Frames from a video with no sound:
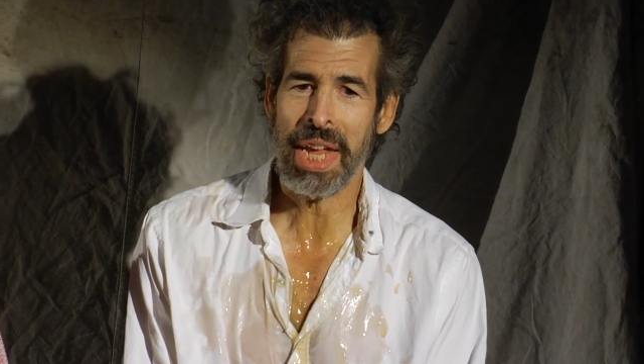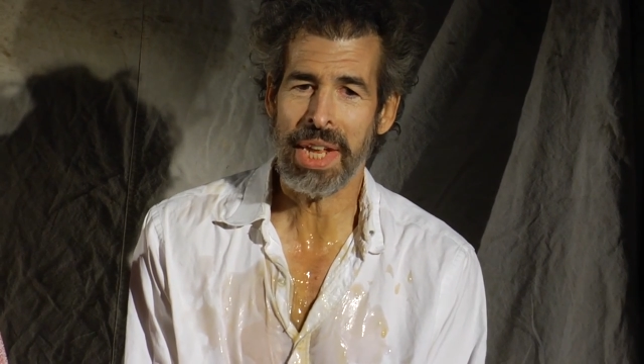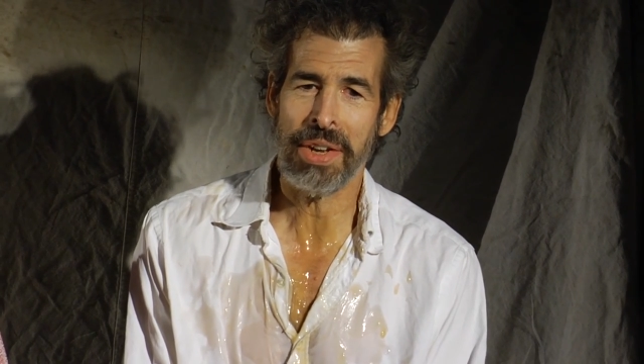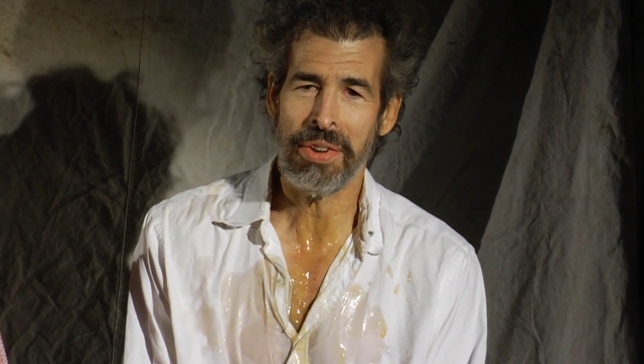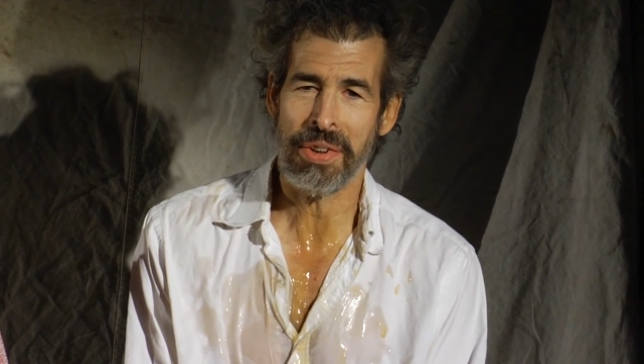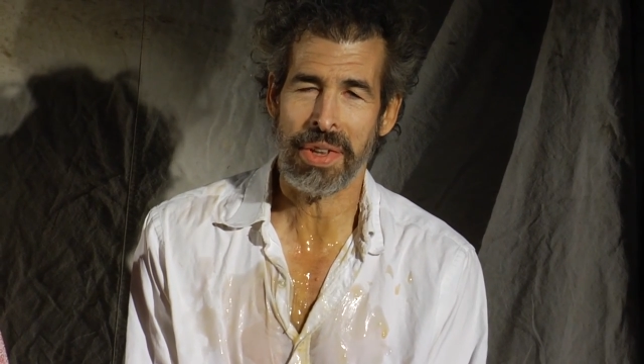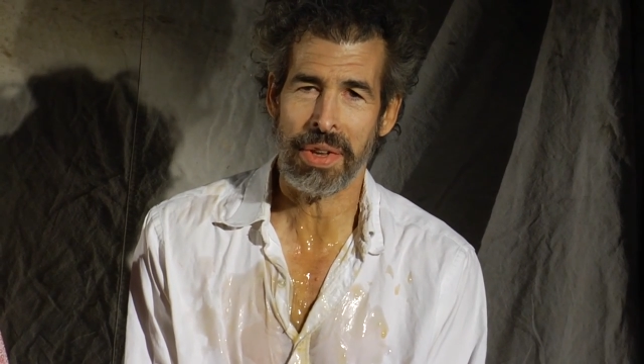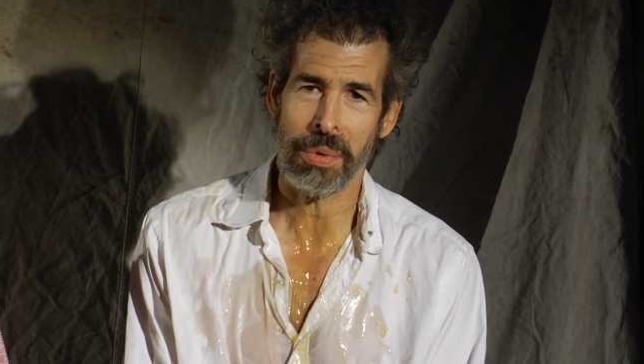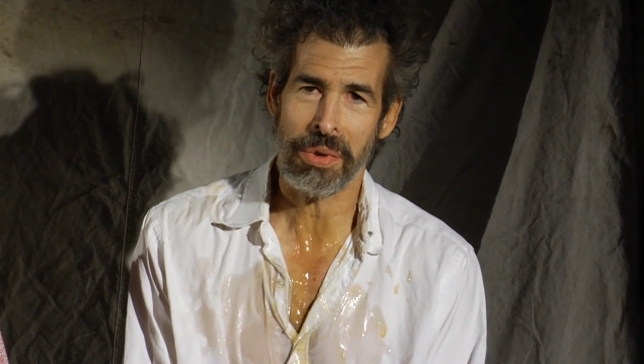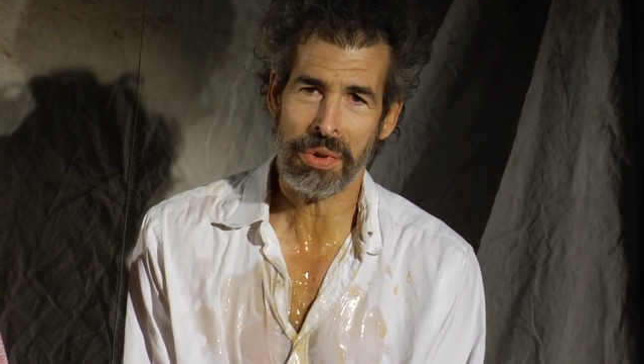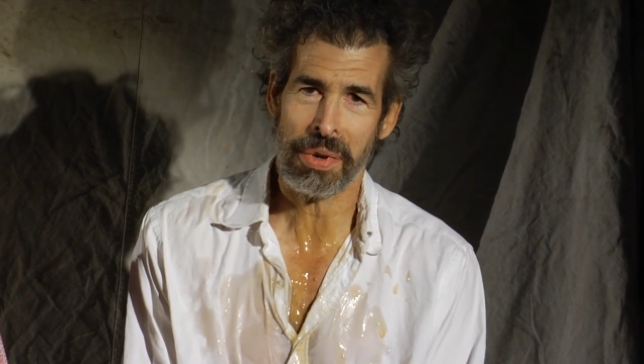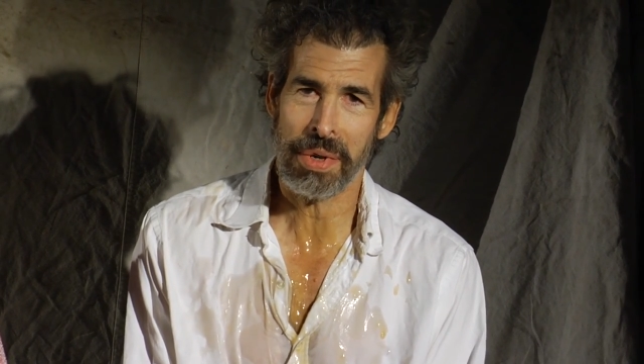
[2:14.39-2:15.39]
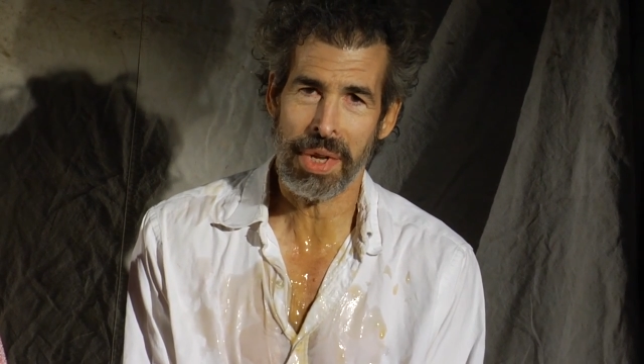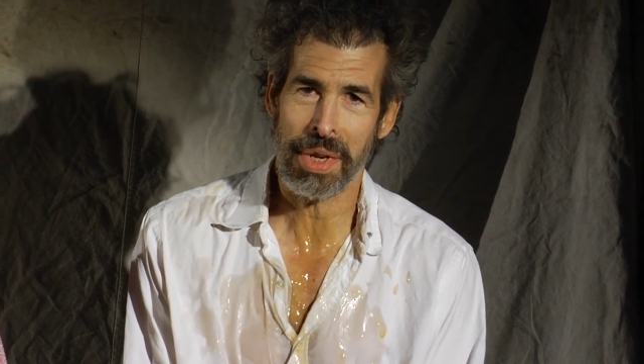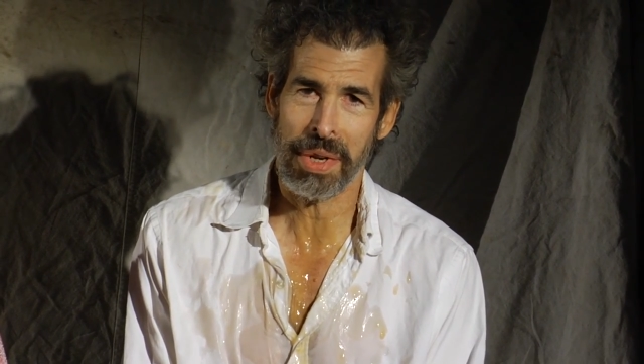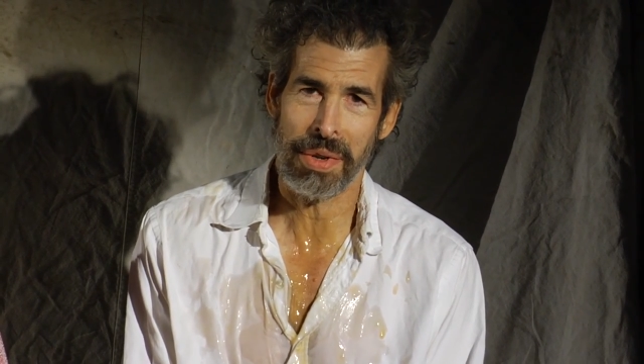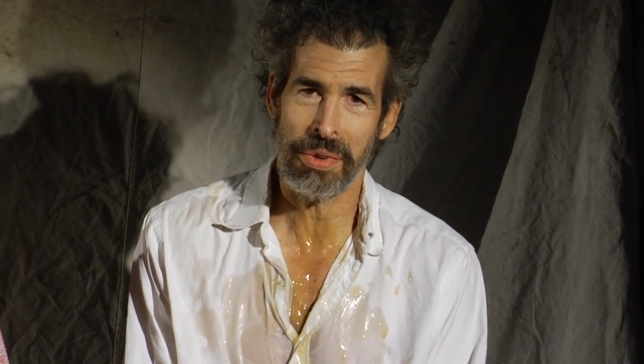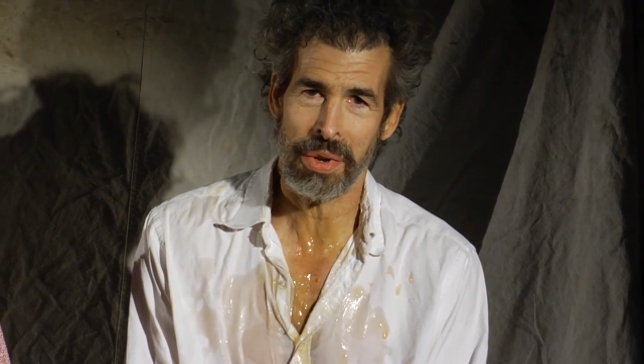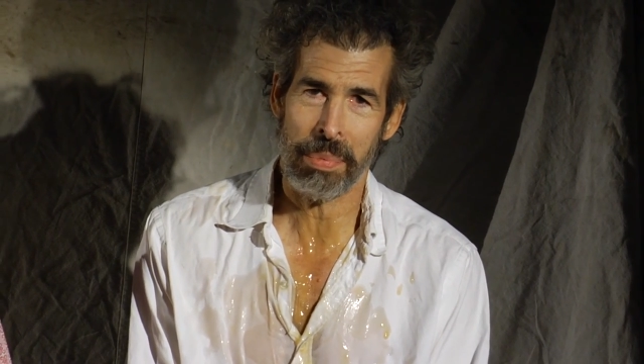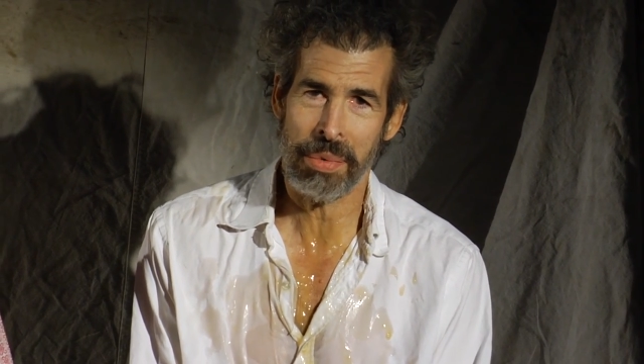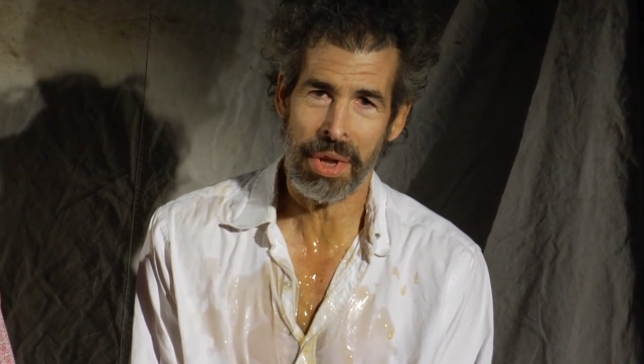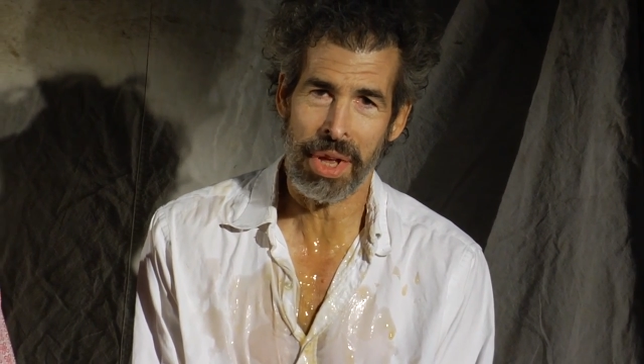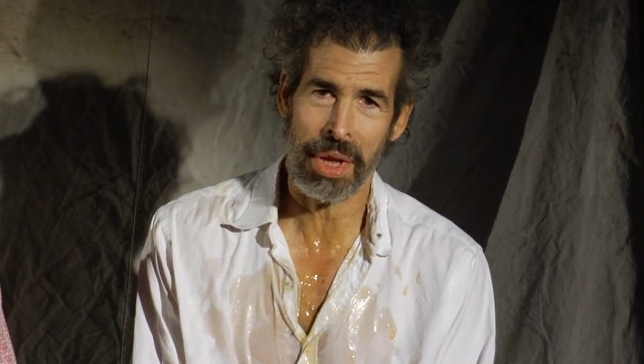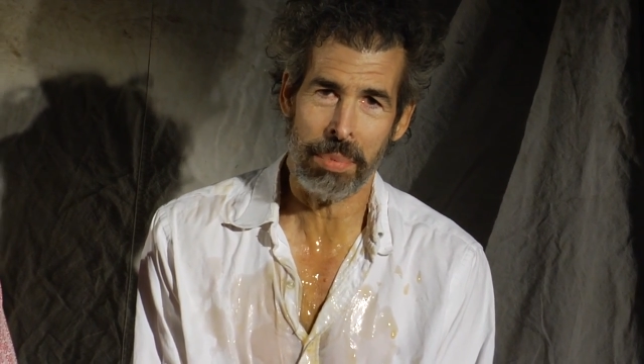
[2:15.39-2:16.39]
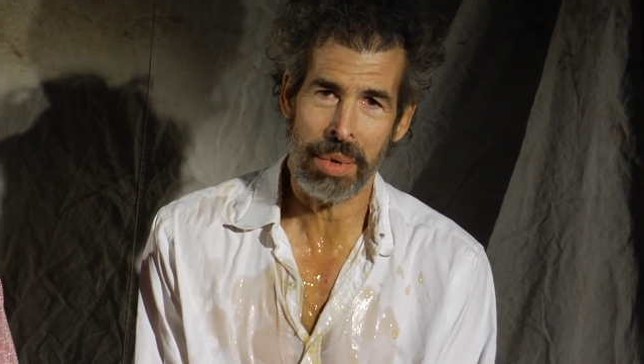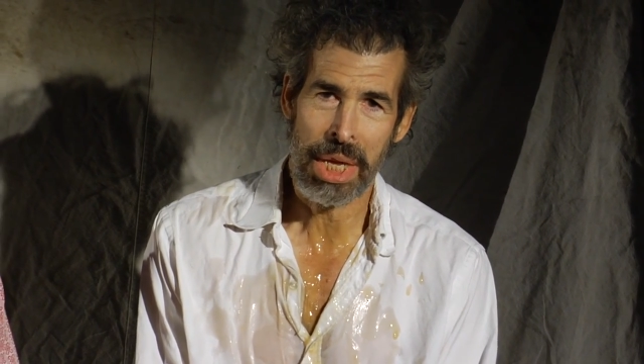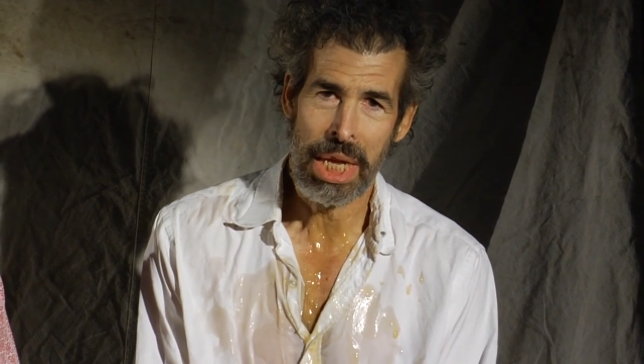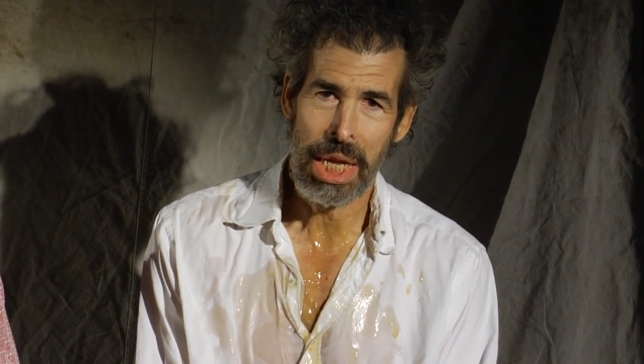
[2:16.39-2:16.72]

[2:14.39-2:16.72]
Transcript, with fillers: engine that was created sometime